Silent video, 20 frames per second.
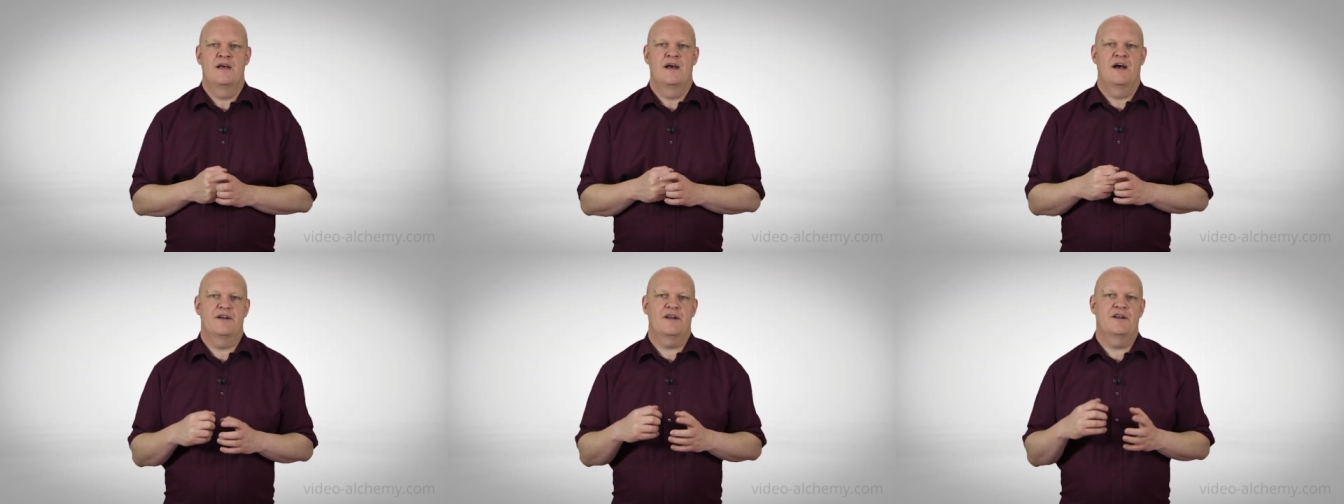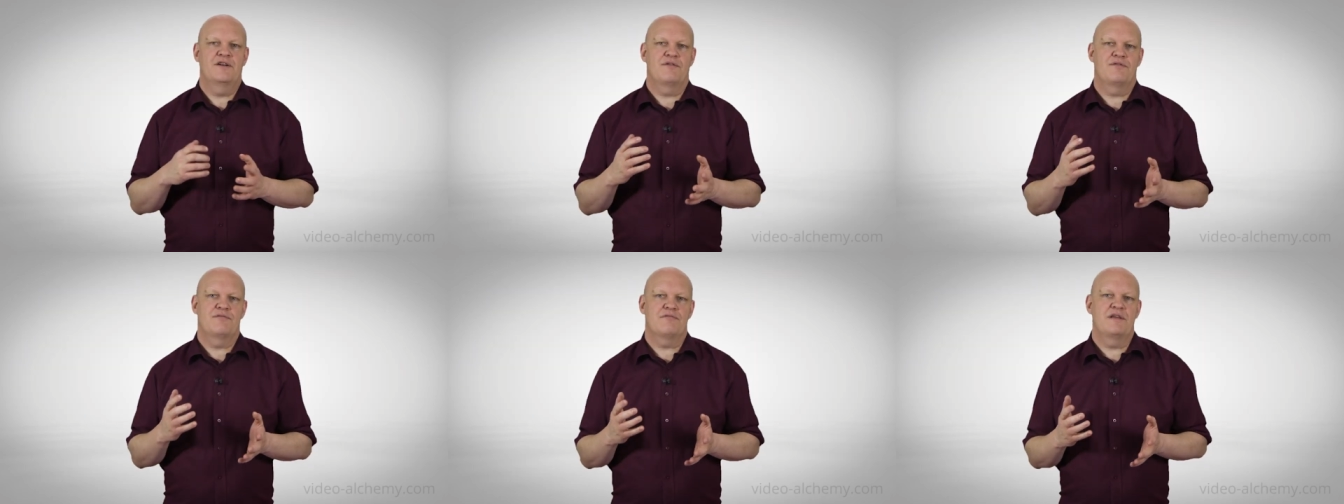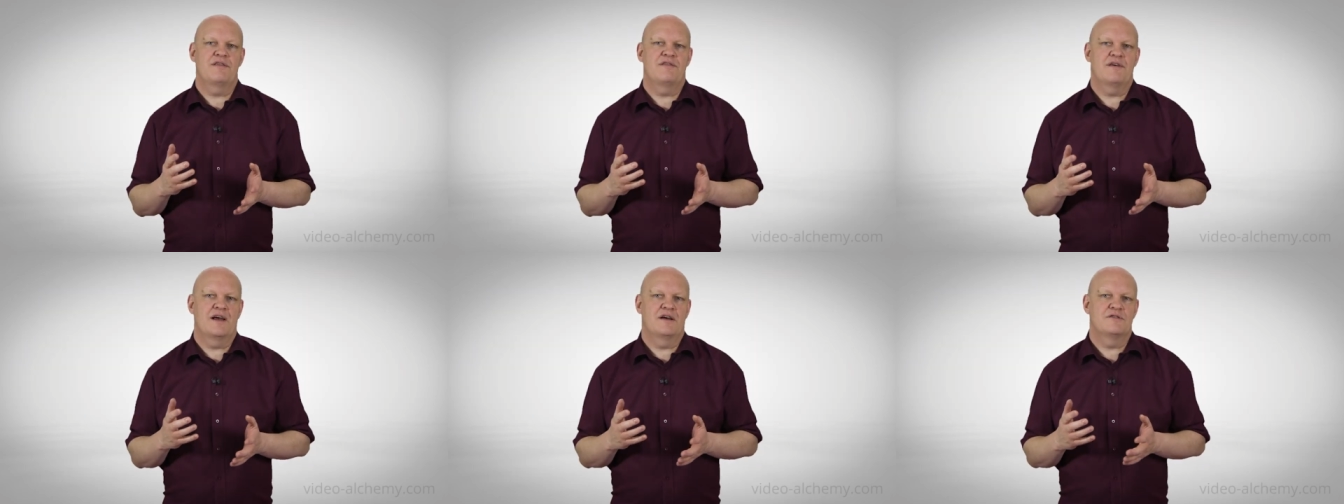At under
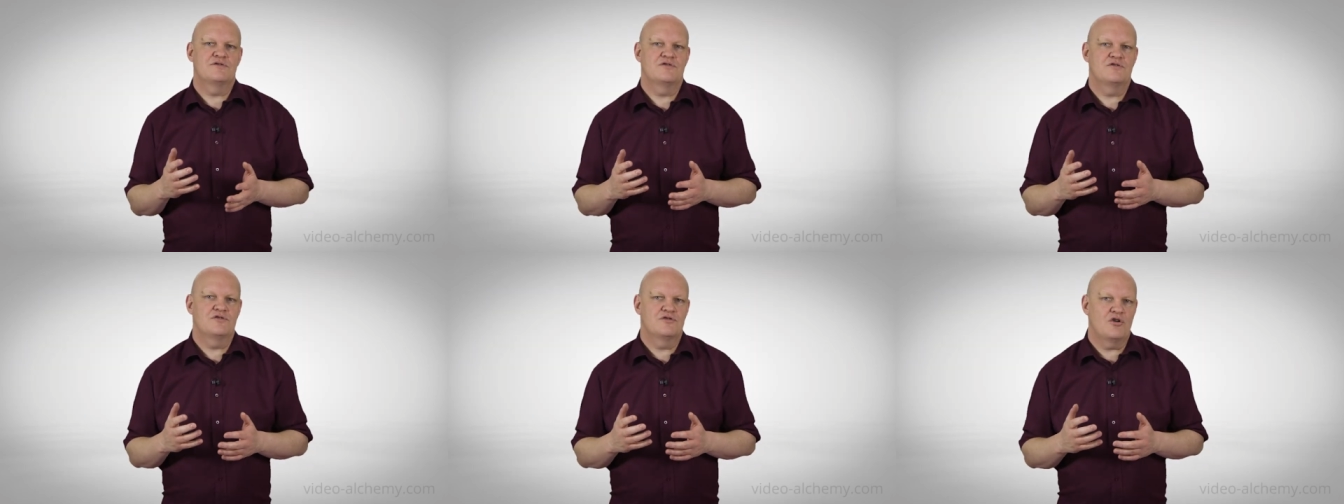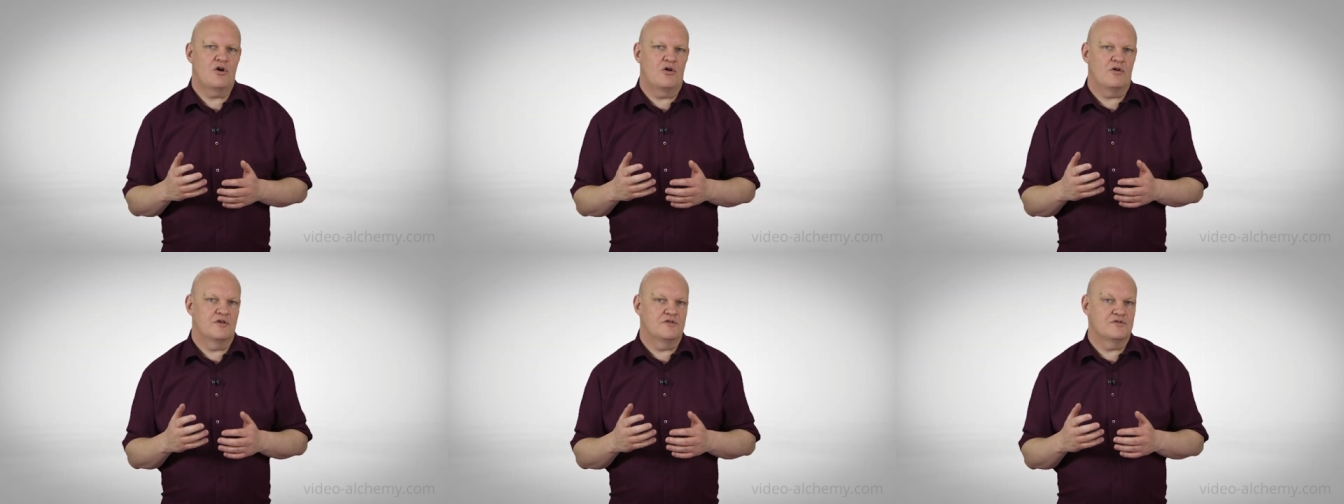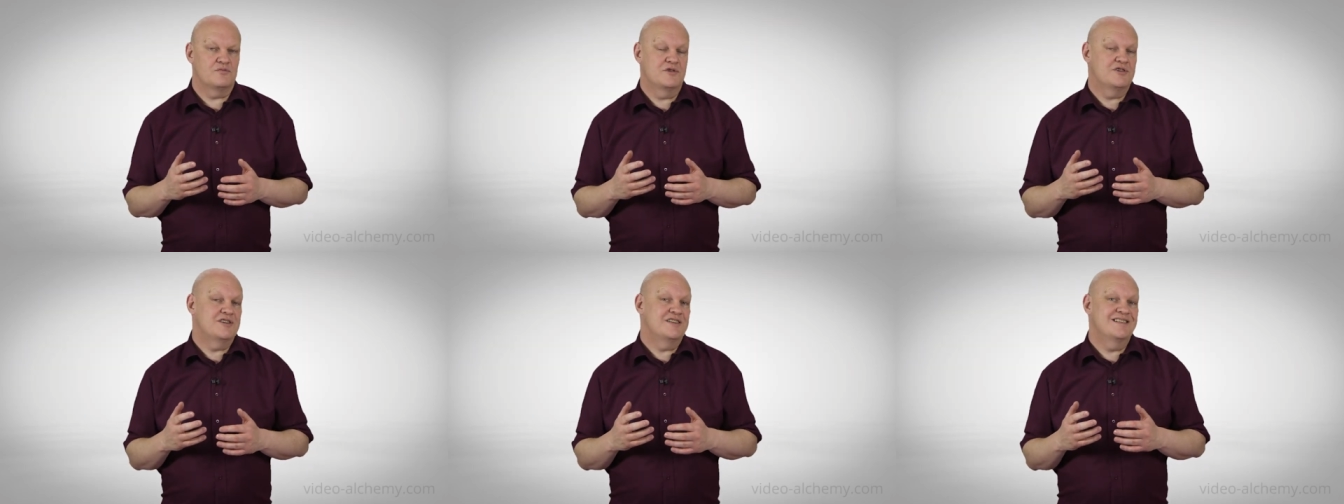
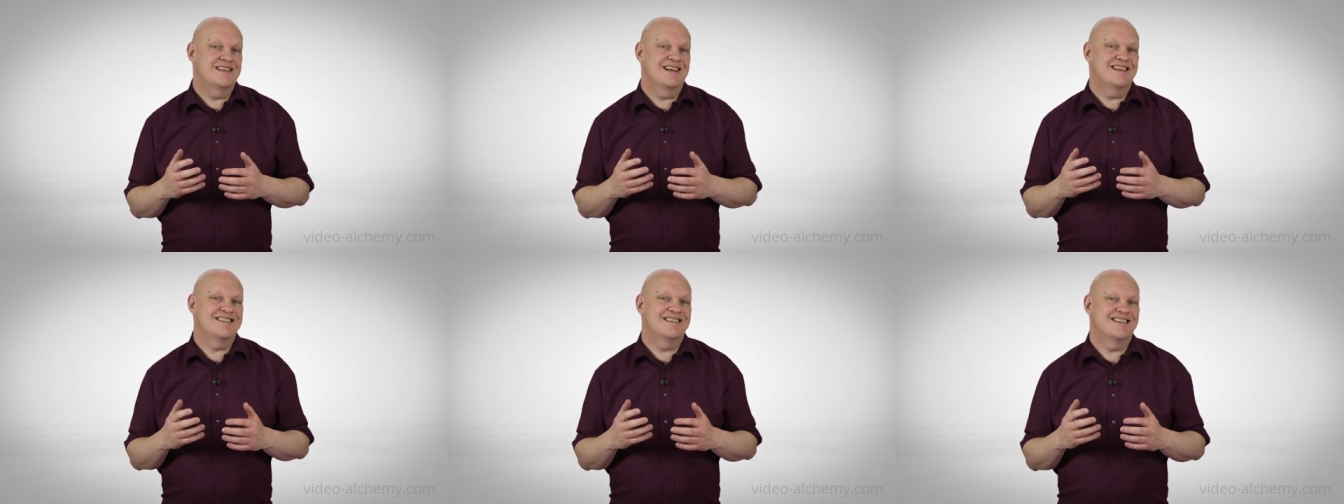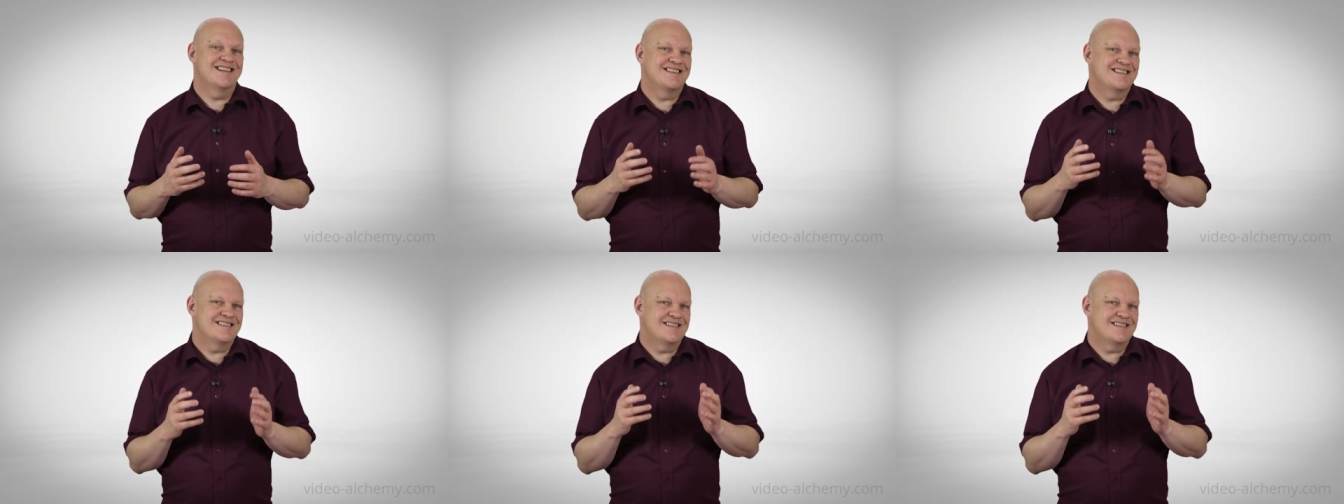$3,000, which is less than a